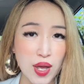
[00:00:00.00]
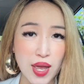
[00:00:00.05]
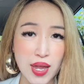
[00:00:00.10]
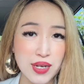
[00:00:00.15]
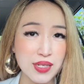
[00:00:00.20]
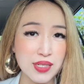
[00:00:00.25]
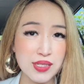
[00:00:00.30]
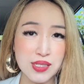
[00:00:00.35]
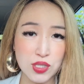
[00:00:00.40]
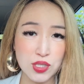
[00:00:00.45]

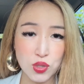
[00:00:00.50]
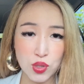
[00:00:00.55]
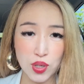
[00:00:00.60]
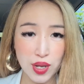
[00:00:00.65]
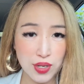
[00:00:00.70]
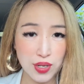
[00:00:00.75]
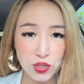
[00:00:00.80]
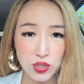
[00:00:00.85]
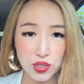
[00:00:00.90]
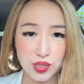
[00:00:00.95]
any
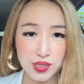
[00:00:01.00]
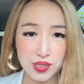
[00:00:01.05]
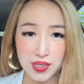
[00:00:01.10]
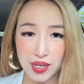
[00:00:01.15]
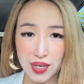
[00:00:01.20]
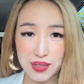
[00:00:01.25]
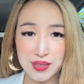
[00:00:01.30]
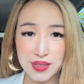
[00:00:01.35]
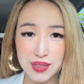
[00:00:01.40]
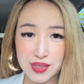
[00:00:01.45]
situations
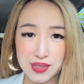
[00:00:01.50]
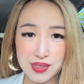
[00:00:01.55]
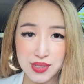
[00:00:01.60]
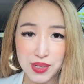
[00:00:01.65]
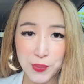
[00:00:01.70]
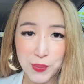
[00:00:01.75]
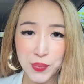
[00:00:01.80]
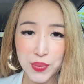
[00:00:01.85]
like this.